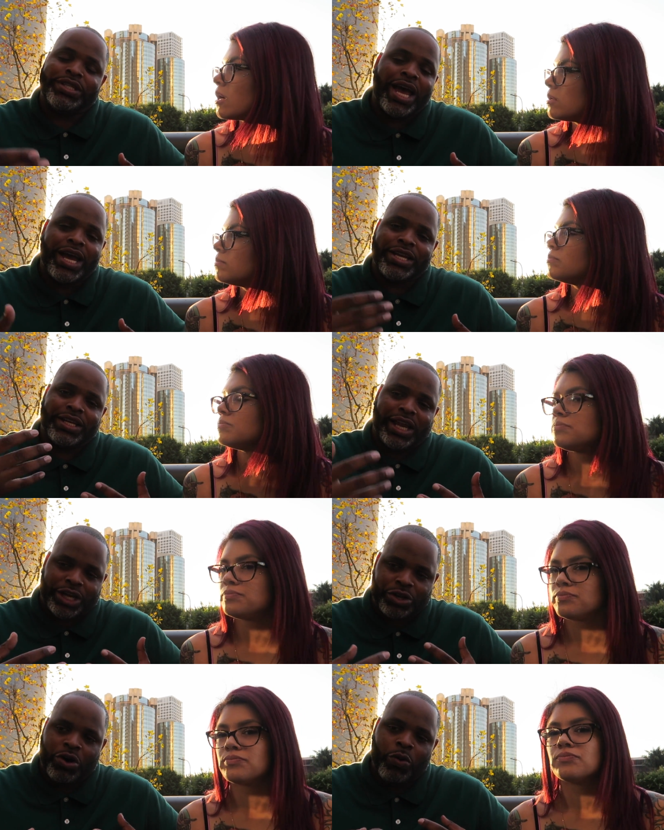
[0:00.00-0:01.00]
Speaker 1: day and you're like,
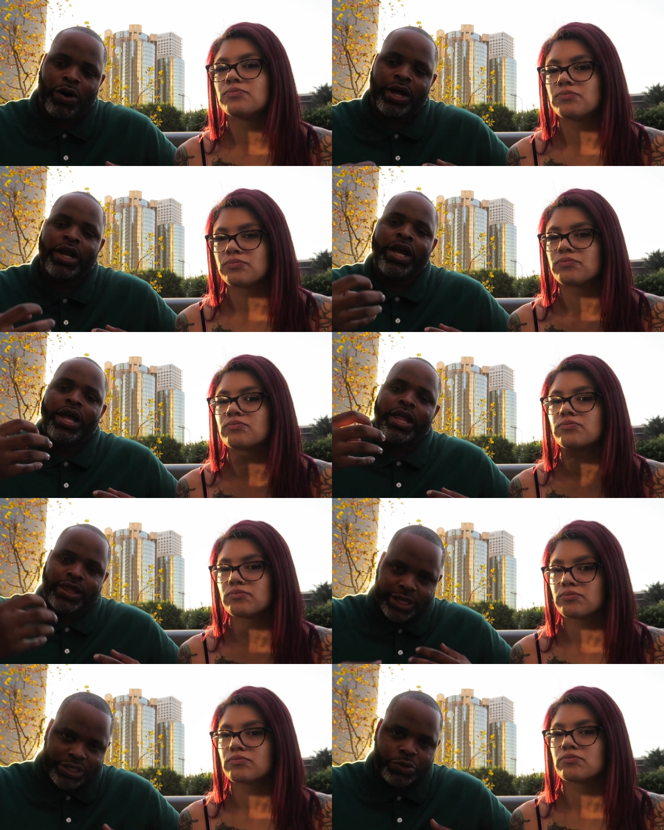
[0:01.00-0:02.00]
you know what?
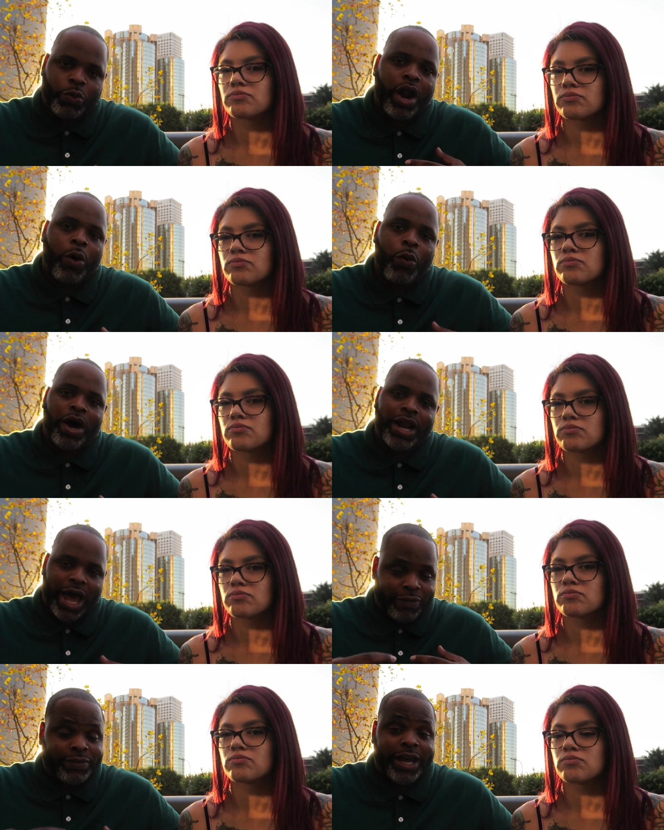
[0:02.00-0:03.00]
this is what I want out
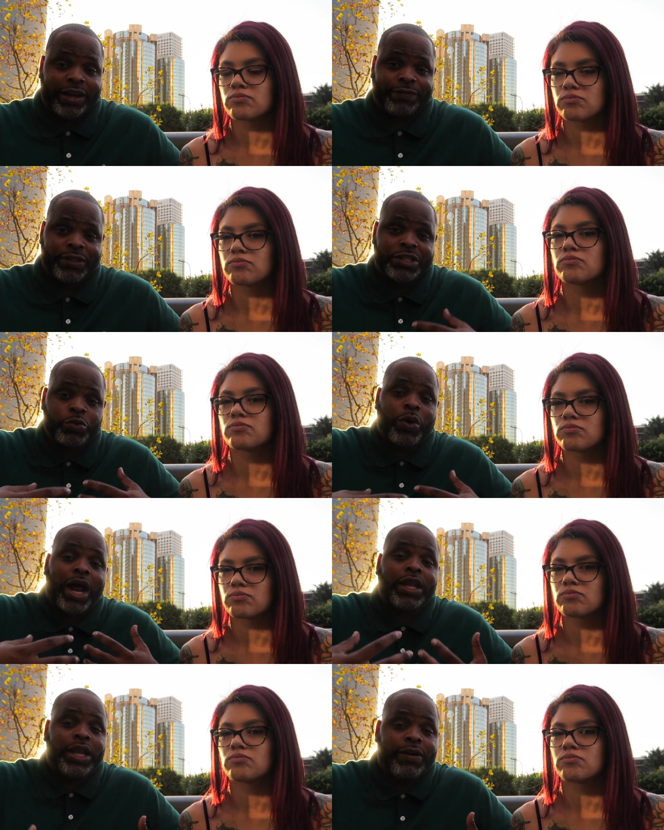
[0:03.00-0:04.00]
of life. This is what I
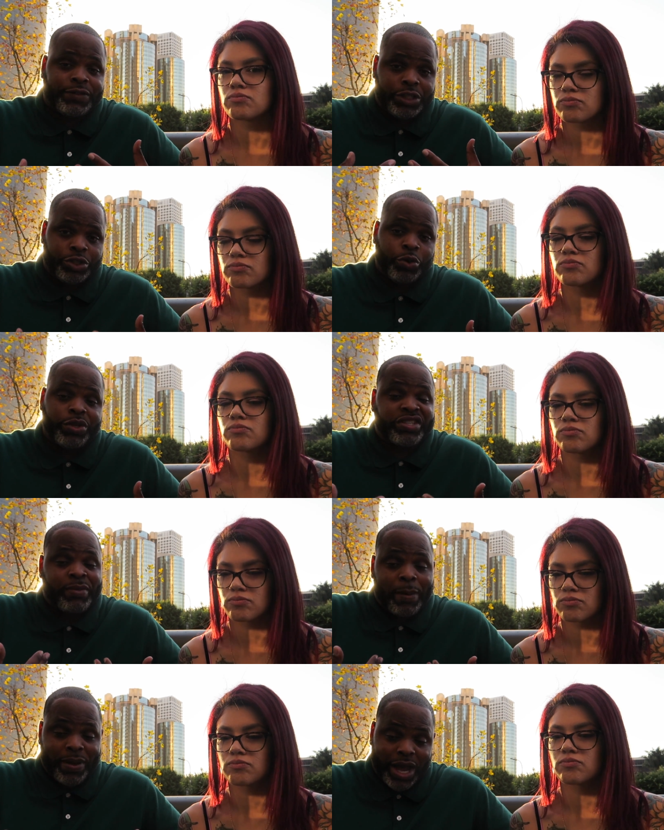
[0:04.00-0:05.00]
love to do. This is my
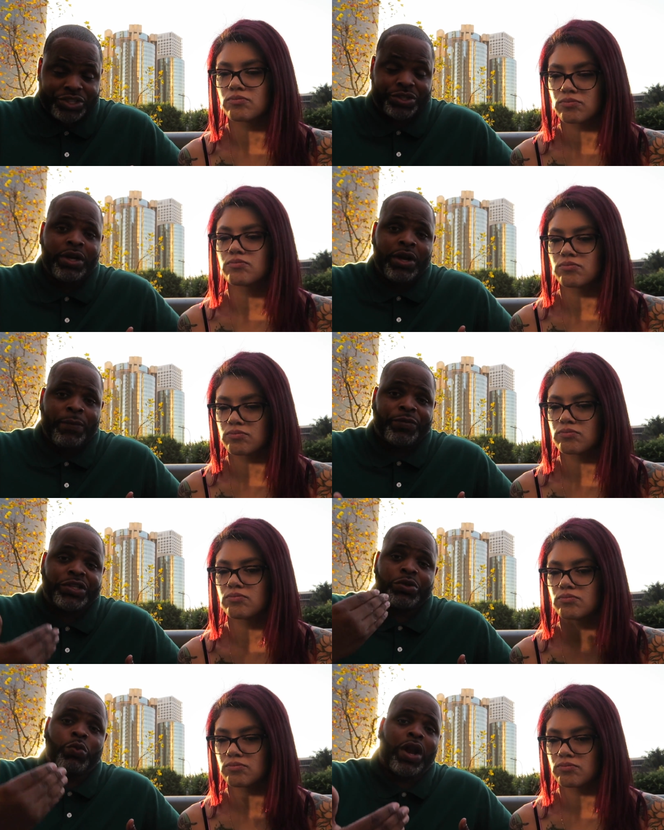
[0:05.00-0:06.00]
passion. This
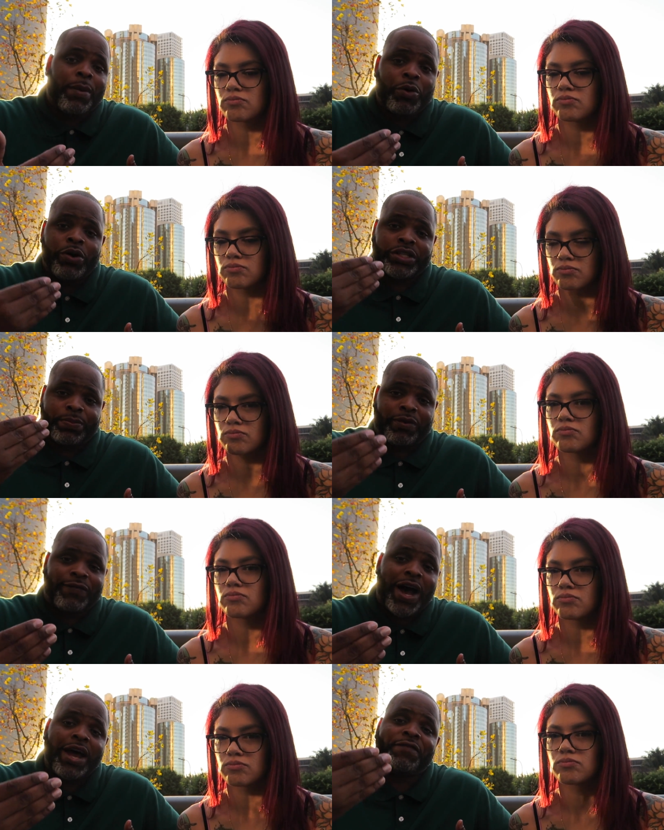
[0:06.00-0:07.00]
is what I'm going to
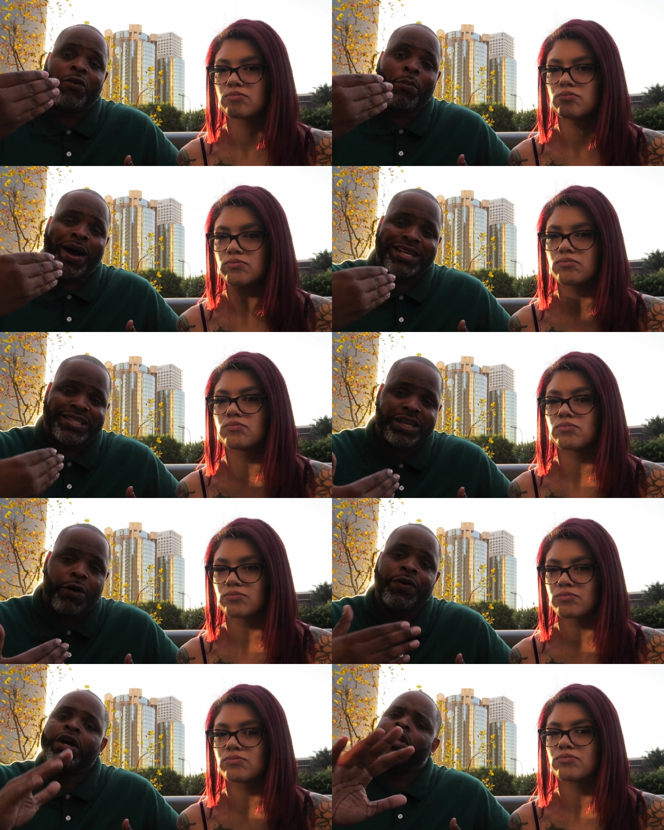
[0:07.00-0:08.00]
provide for myself.
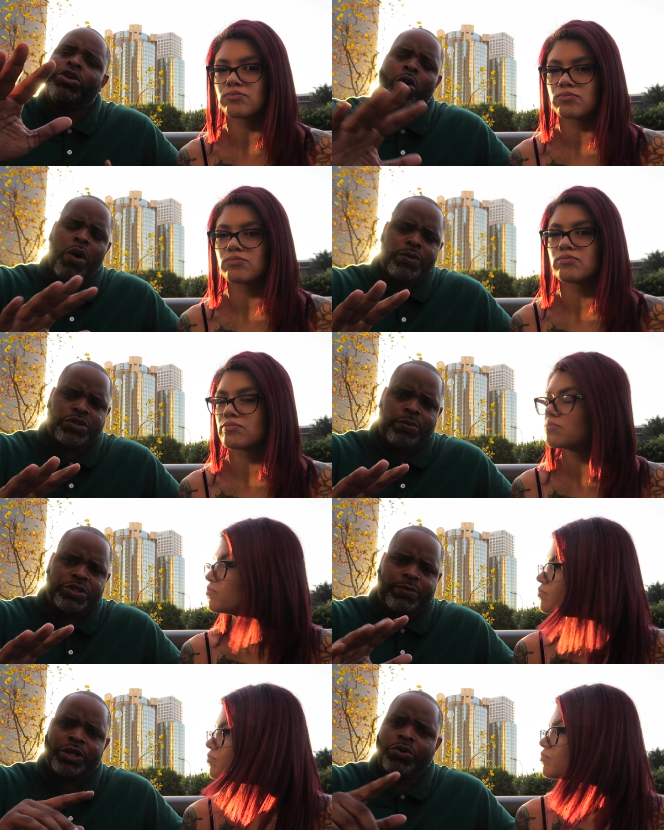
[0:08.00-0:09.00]
Don't worry so much
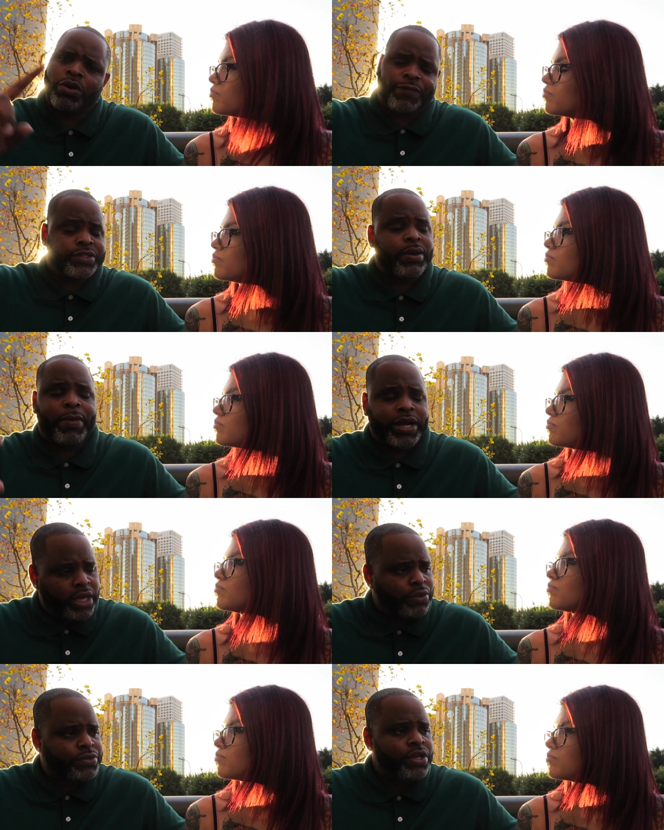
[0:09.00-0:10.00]
about doing it for somebody
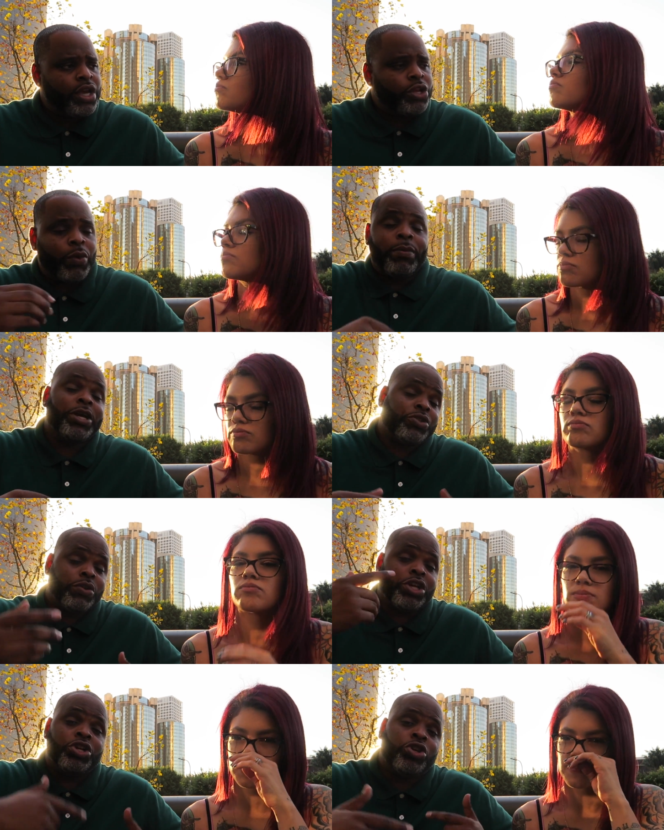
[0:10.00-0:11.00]
else. You want to make sure that
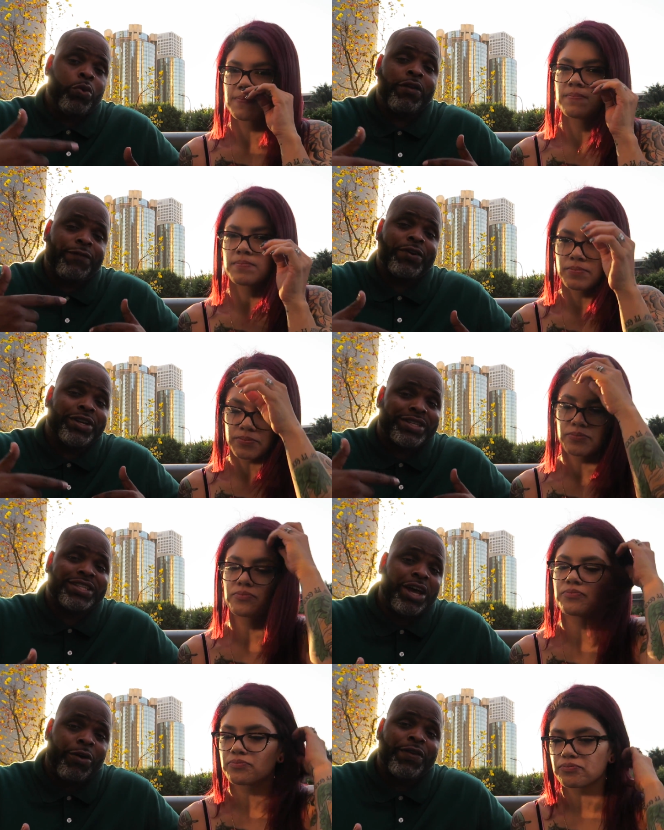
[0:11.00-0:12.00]
you're doing it for
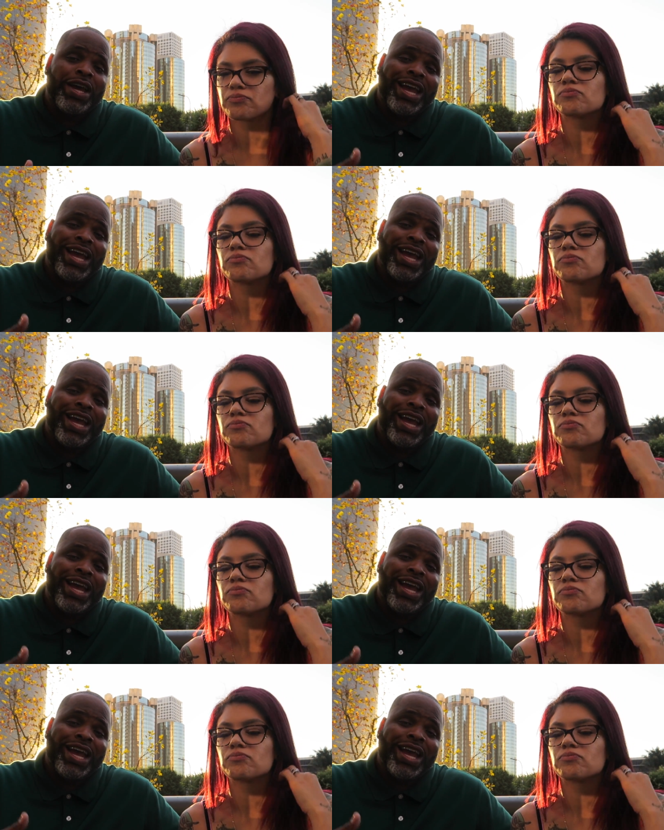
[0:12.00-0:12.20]
yourself